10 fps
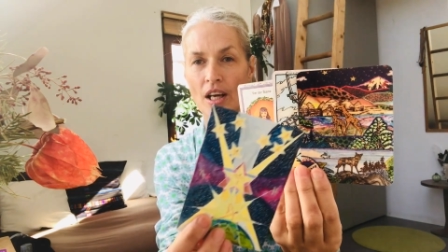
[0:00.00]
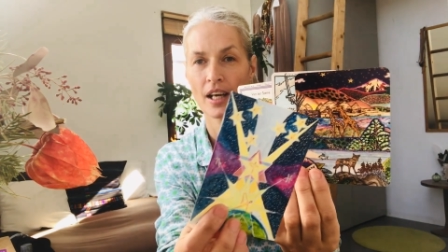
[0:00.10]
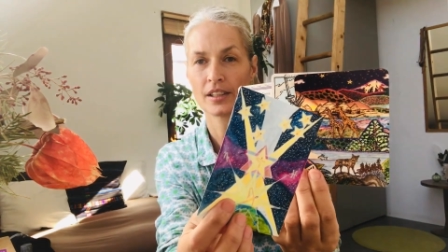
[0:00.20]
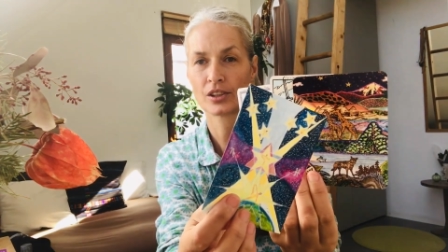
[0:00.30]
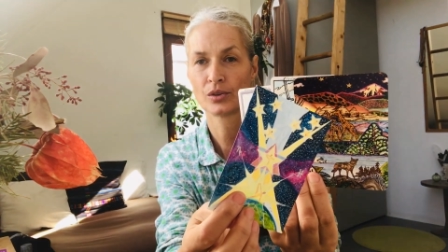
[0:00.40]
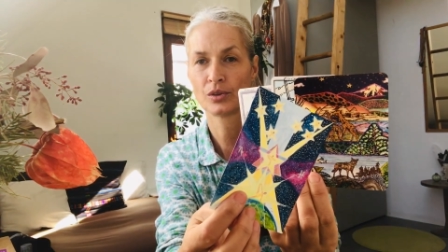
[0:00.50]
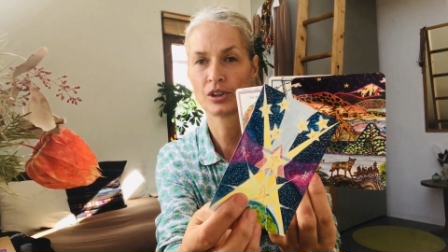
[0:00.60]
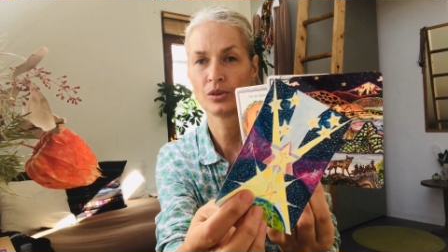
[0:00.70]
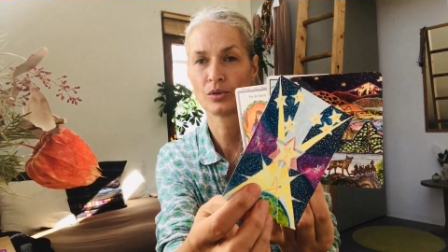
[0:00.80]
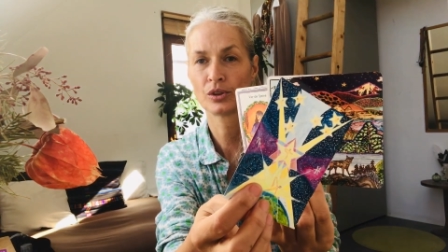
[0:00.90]
I see
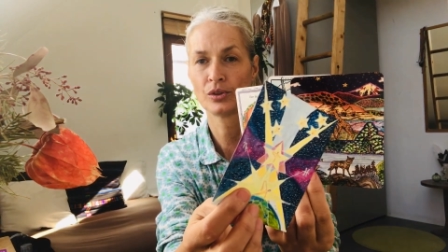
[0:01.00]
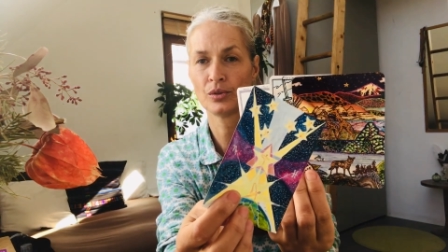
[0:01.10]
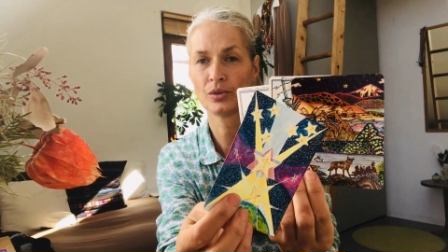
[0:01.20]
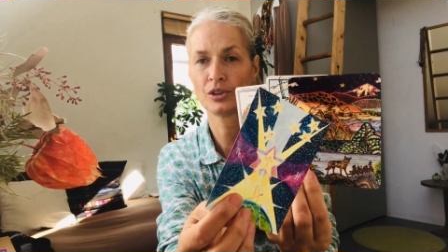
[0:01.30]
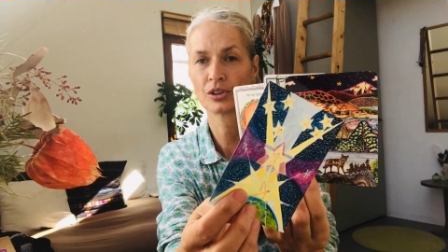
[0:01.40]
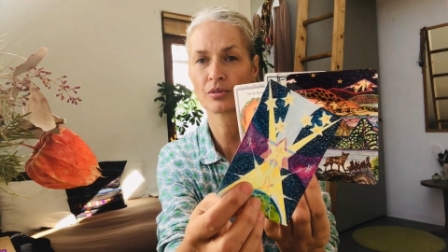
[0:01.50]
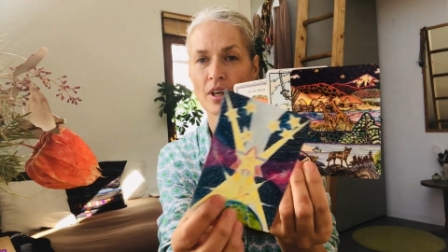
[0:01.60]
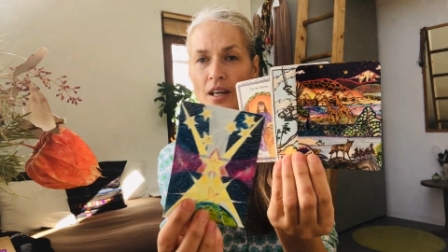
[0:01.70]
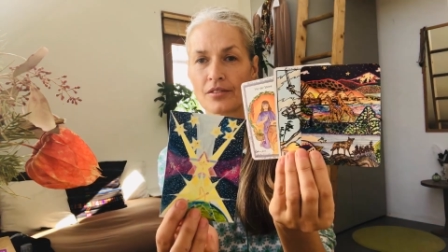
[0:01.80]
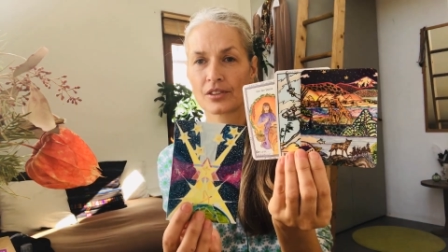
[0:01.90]
two, two
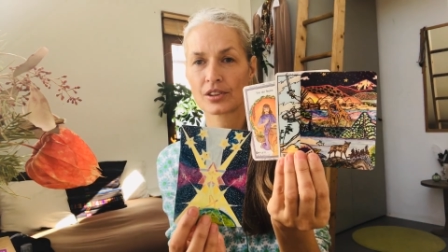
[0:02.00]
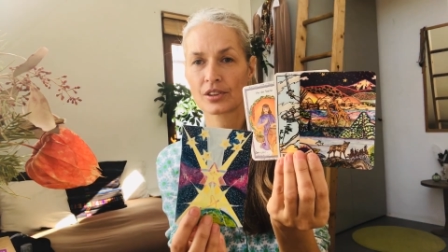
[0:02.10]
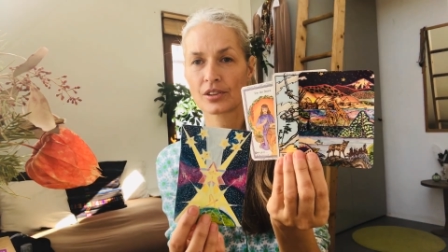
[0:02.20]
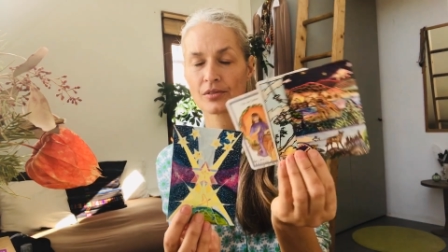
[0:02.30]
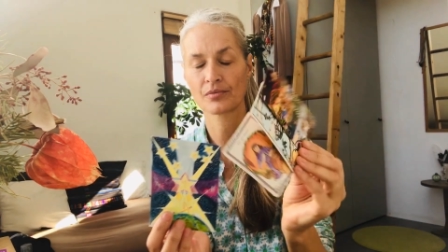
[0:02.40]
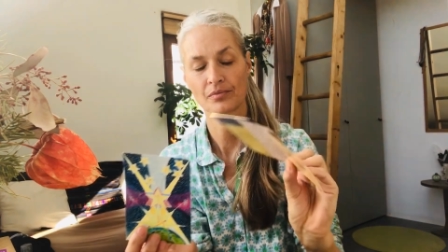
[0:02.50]
giraffes.